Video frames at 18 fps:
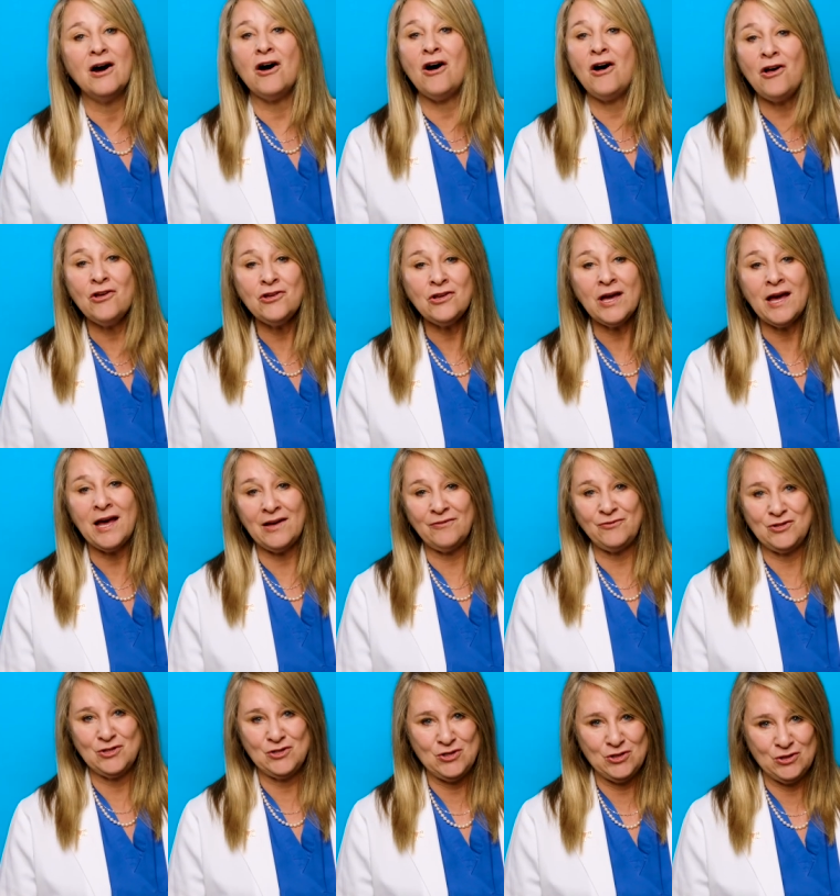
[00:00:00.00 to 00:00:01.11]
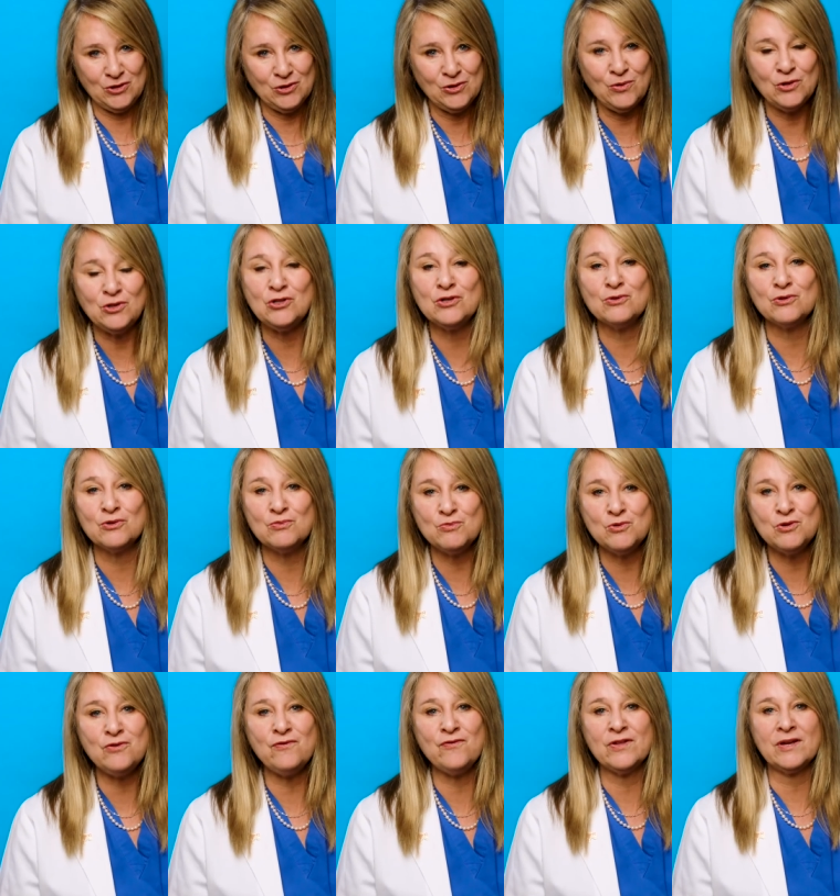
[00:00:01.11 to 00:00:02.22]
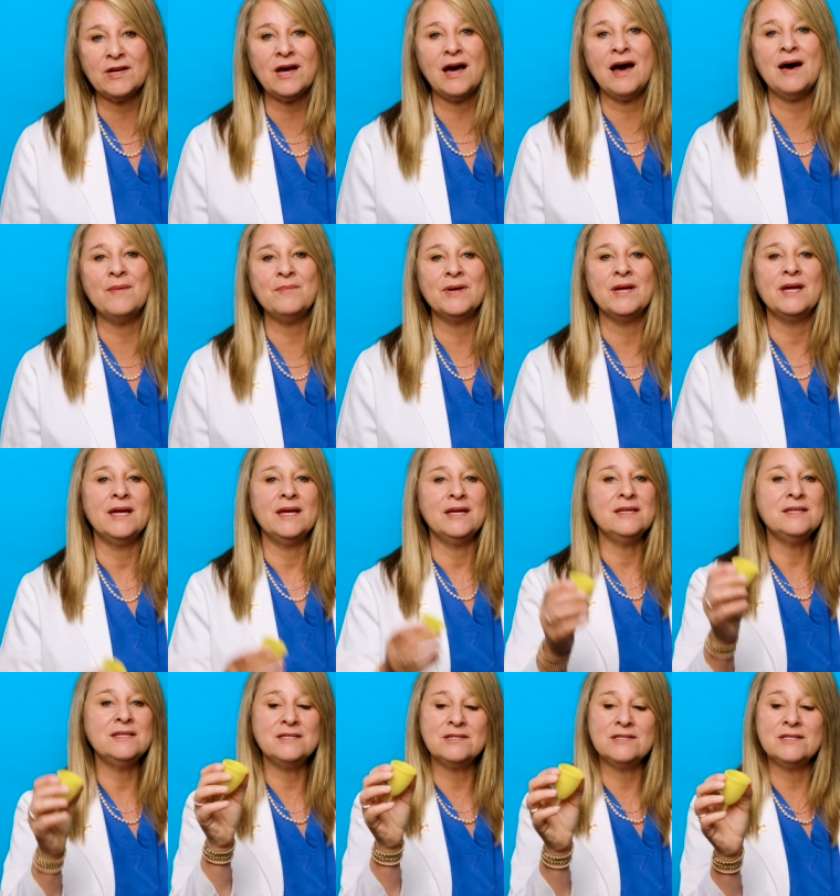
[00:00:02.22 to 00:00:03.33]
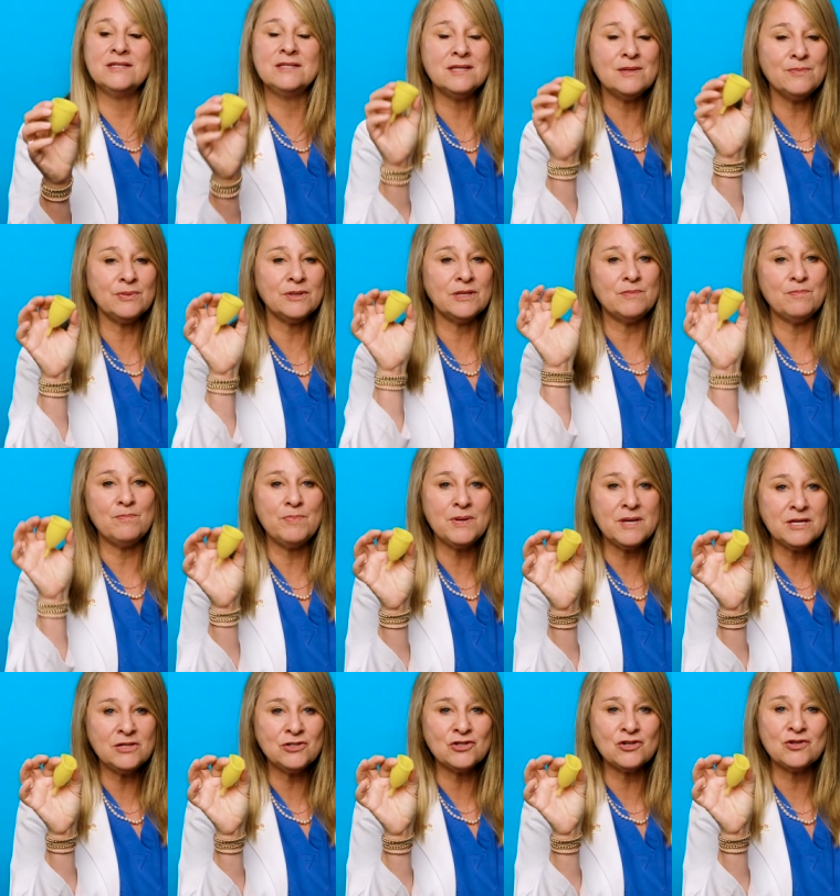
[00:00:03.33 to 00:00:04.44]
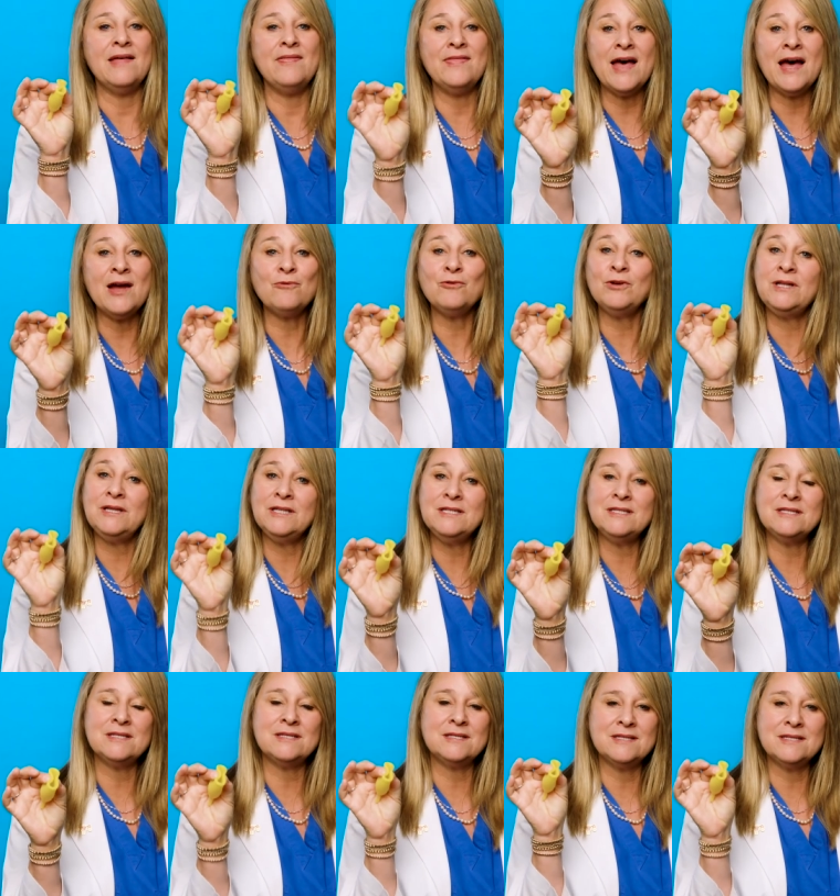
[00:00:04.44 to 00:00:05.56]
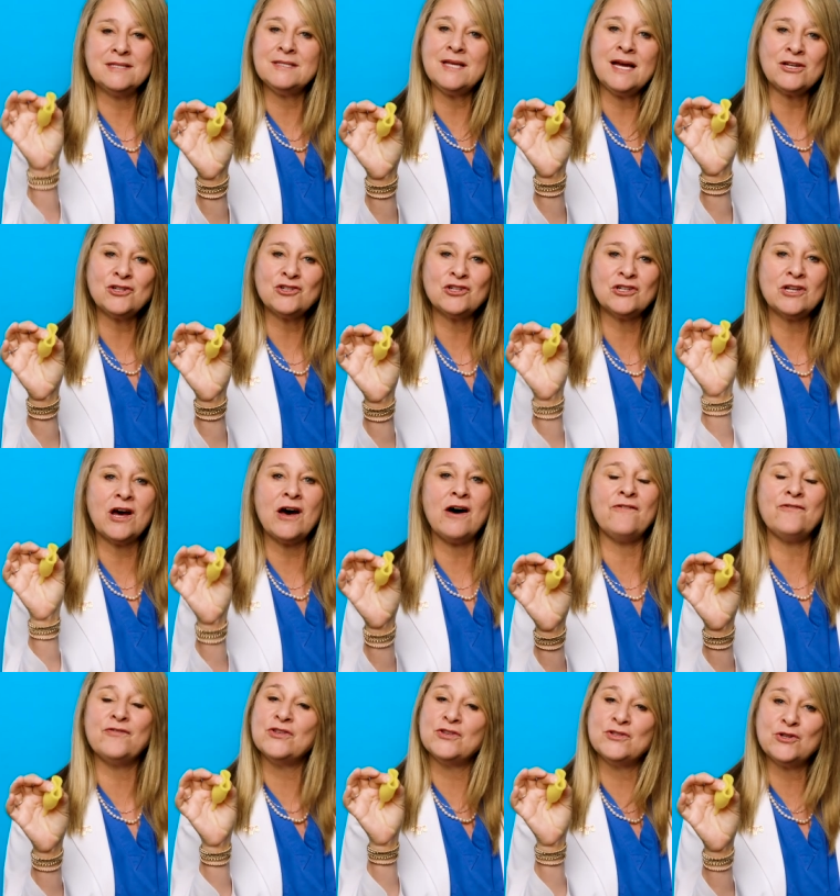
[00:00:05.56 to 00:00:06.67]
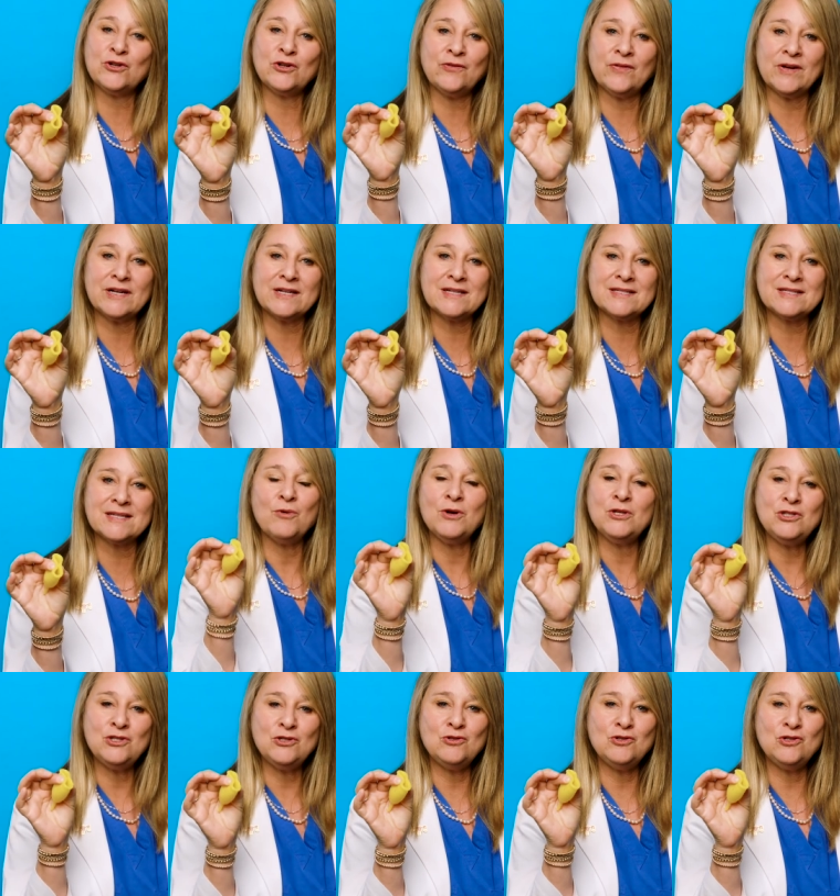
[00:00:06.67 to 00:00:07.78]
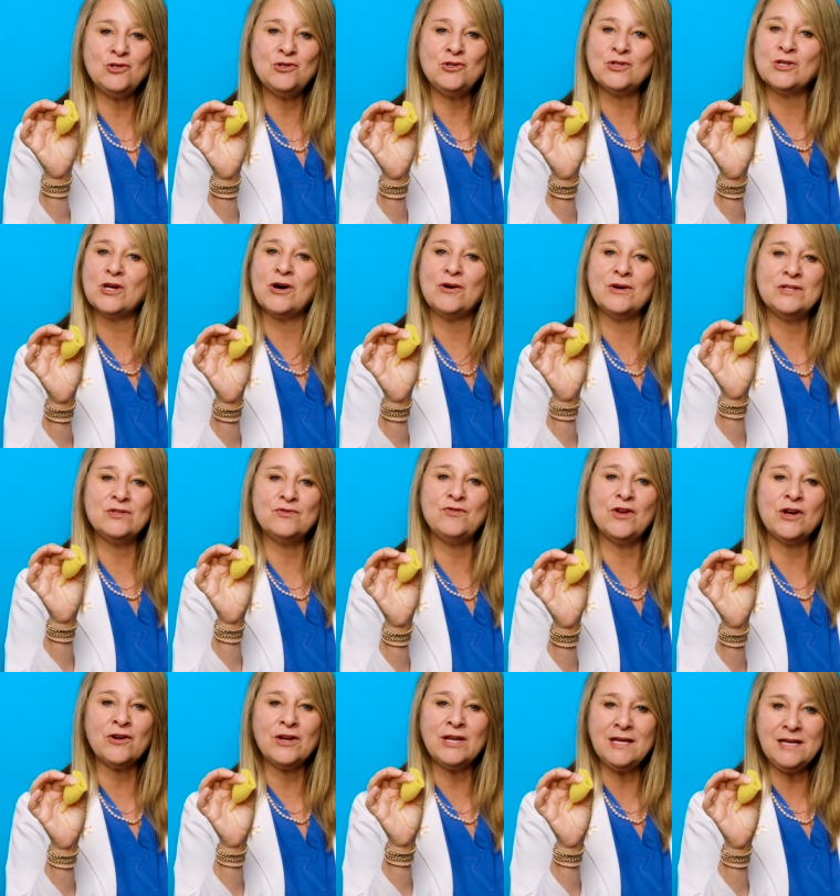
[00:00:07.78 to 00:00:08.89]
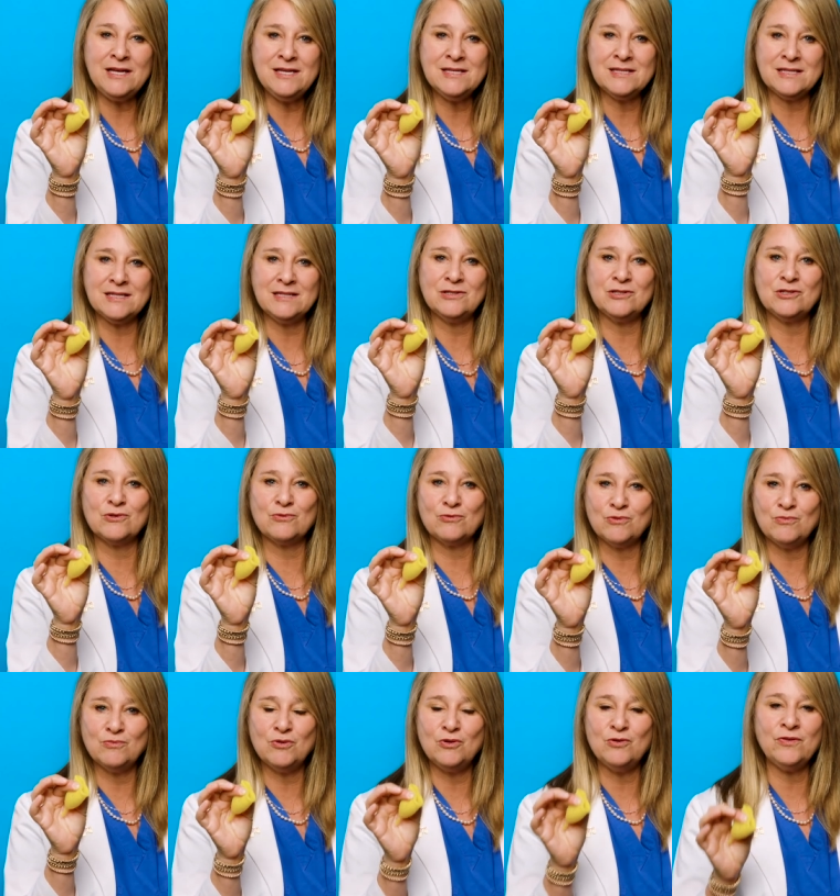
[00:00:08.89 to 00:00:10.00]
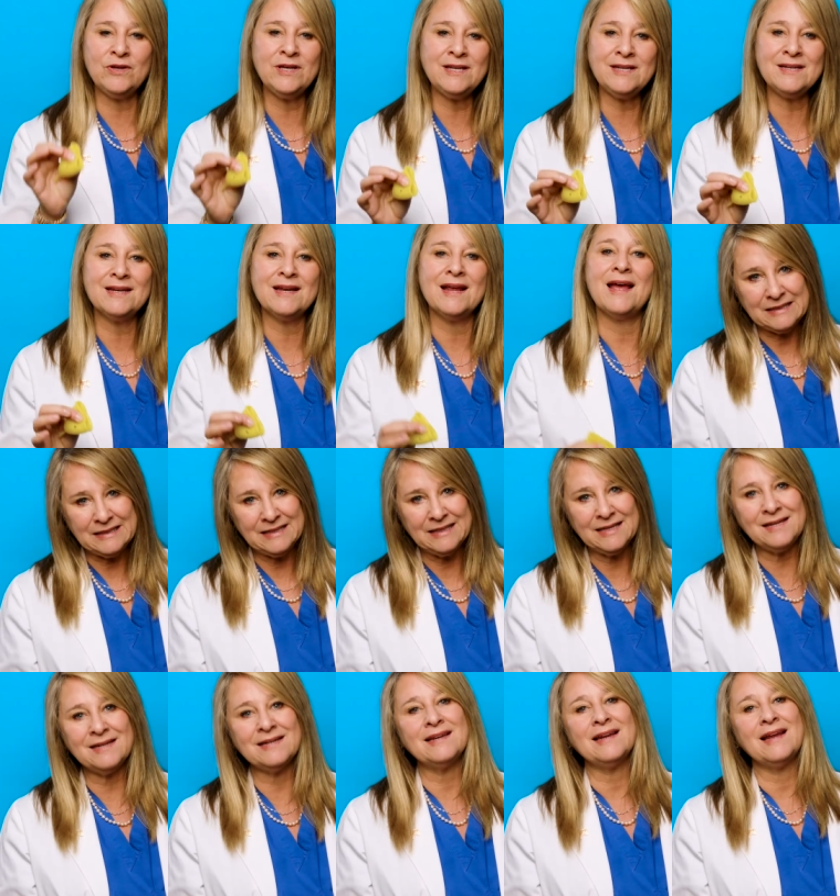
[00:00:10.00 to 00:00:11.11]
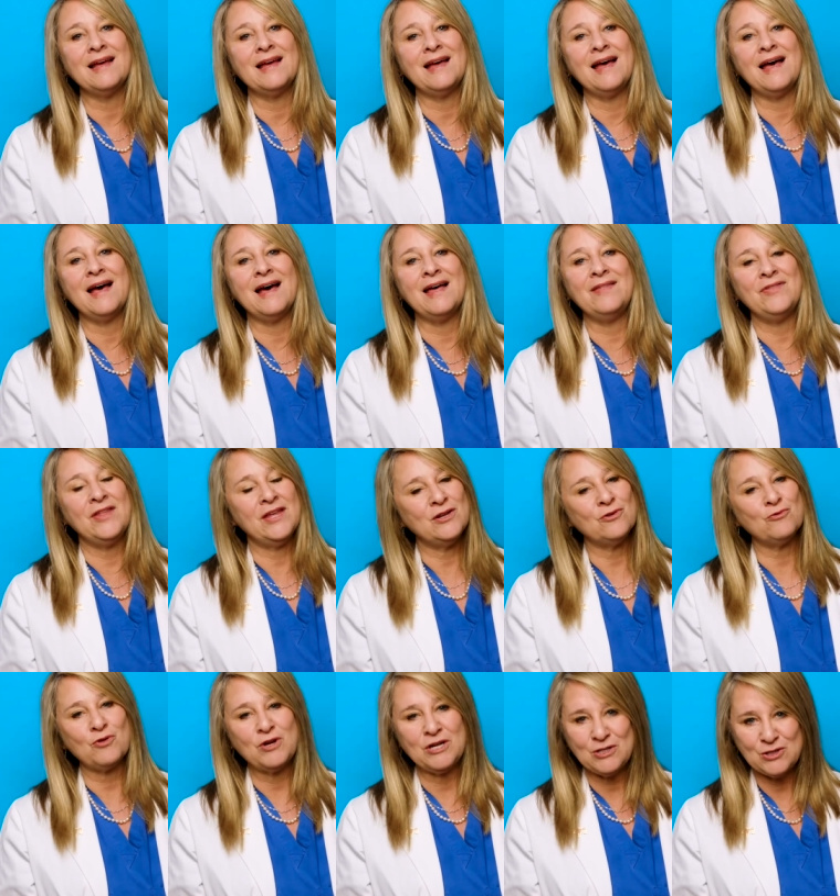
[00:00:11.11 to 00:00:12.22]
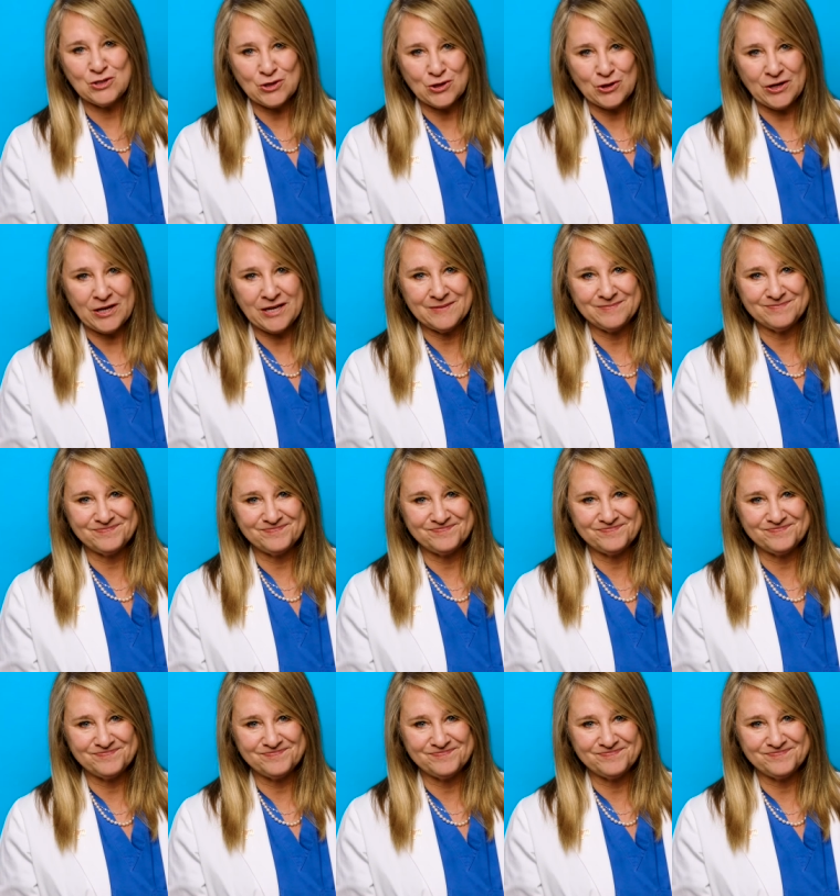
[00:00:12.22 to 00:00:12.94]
All you have to do when you remove the cup is to simply pinch and that releases the suction off the cervix. Once you do so, it's very easy to remove it, clean it, and then reinsert it.